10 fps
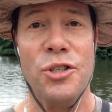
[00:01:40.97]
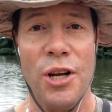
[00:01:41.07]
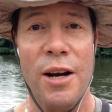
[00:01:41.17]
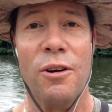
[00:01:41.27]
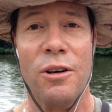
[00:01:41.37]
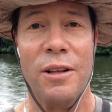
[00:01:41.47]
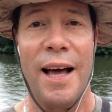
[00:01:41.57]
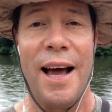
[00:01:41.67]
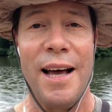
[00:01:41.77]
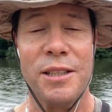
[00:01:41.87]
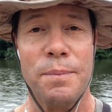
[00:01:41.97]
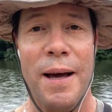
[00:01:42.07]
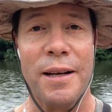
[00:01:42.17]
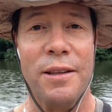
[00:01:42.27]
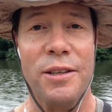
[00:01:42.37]
general
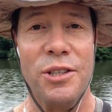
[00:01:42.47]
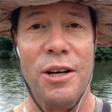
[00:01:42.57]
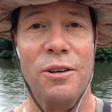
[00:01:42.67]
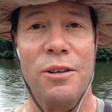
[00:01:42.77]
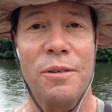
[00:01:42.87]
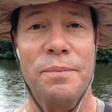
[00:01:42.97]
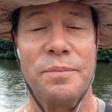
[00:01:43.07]
aspect, the general